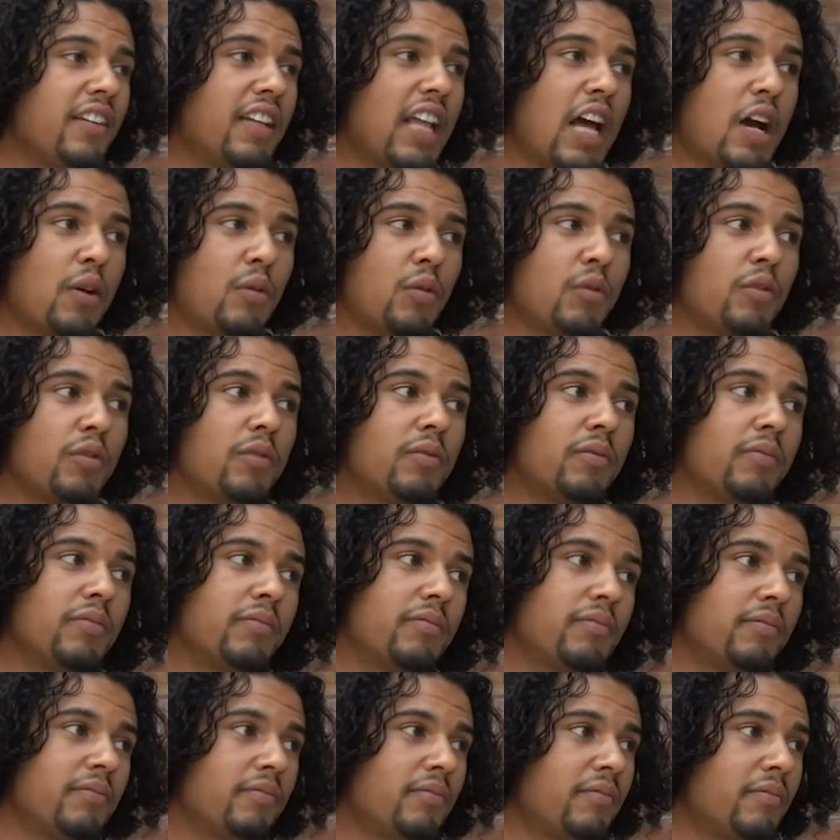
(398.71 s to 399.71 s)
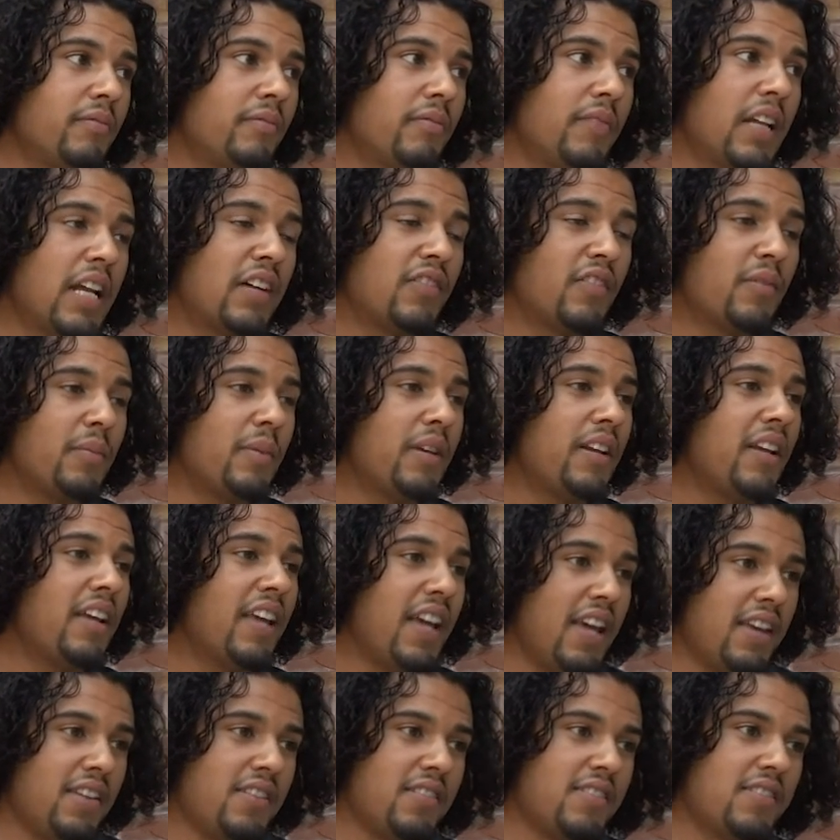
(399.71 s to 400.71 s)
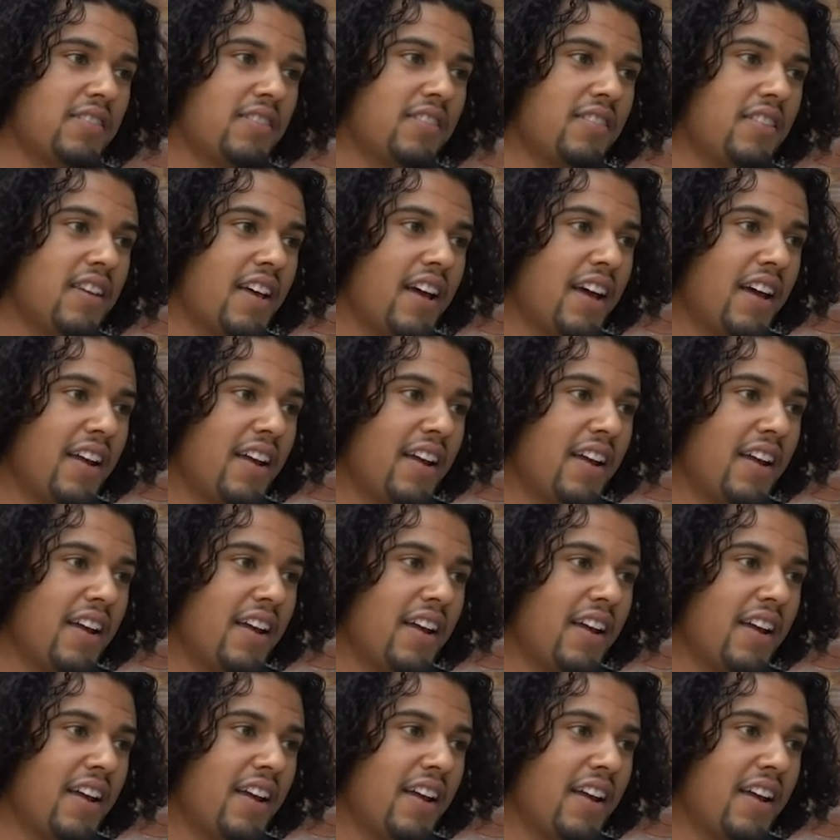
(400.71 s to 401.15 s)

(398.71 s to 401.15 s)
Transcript: that will never be the case